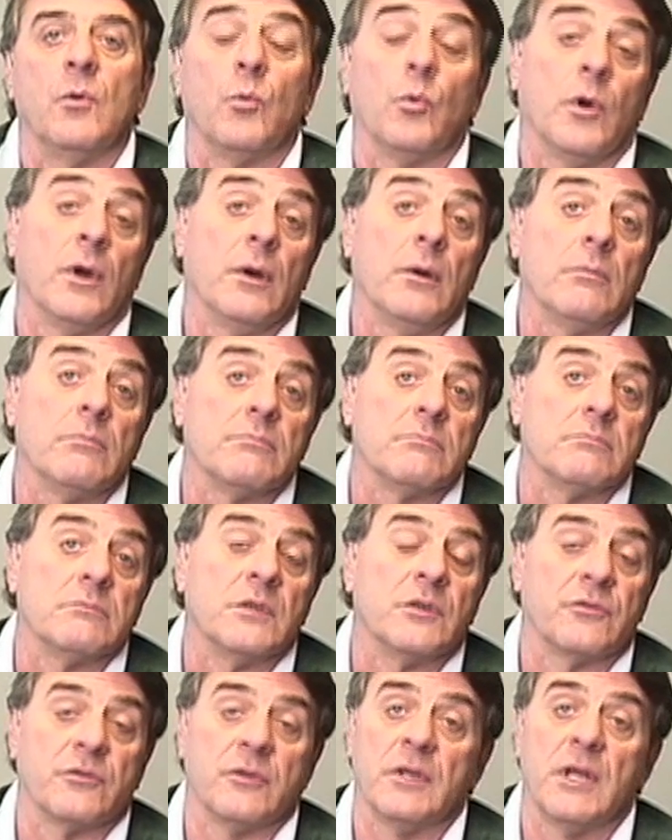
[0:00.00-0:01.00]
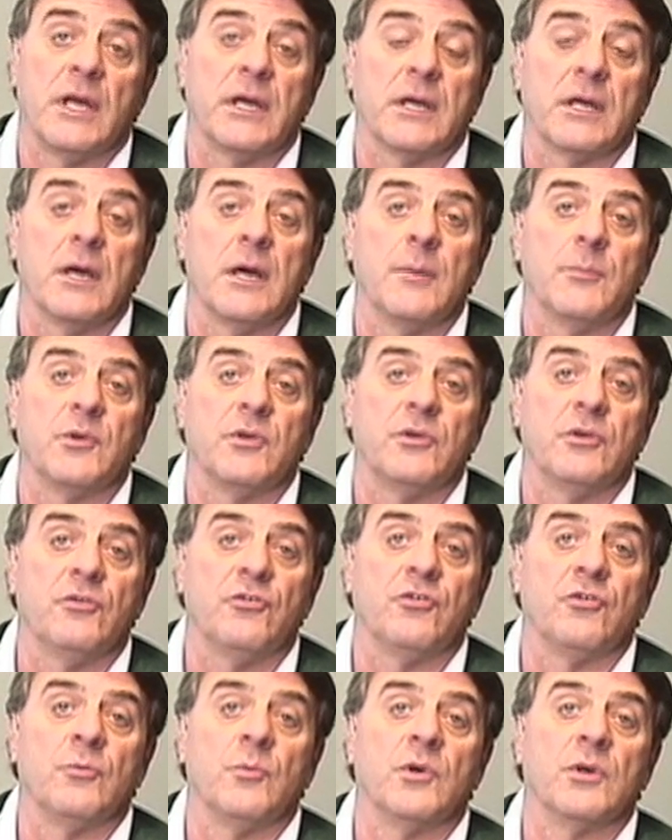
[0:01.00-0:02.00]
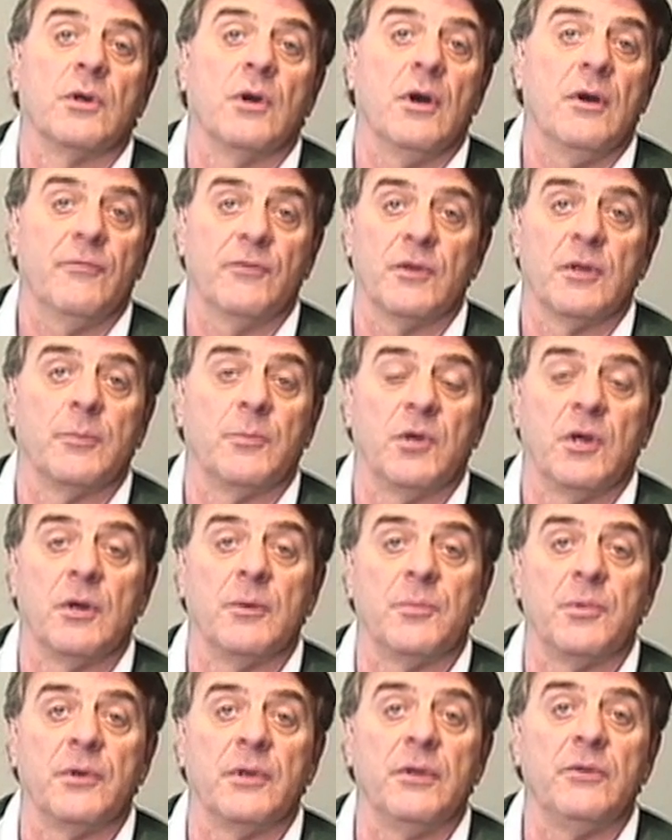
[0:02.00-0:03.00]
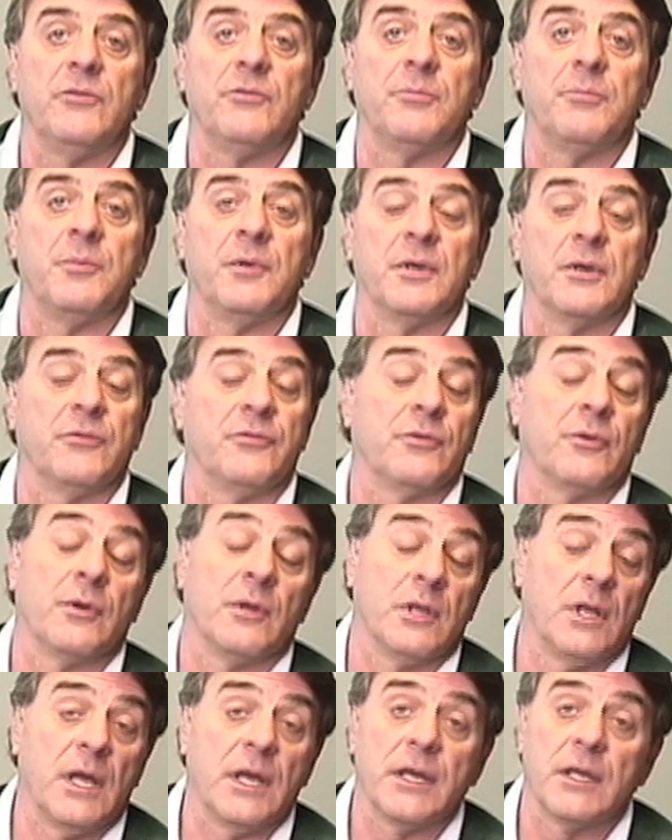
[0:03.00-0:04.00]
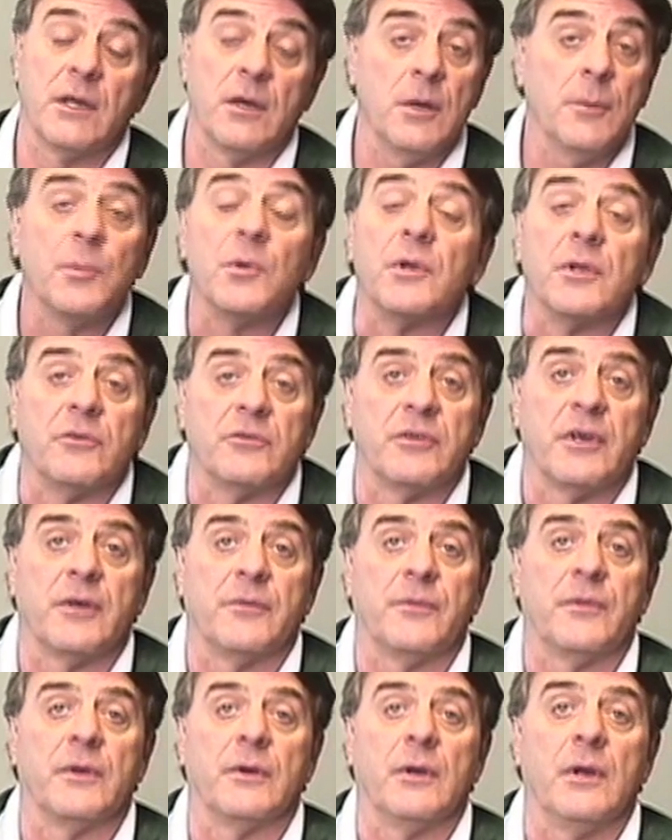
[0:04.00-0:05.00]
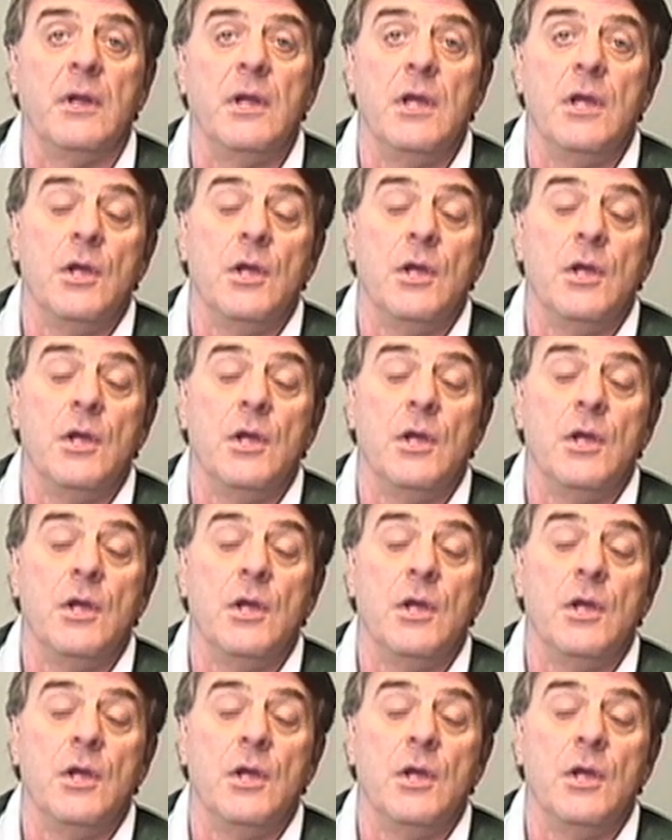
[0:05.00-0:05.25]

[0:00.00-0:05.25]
Well, there's a lot of competition among golf club companies because there are a lot of companies out there.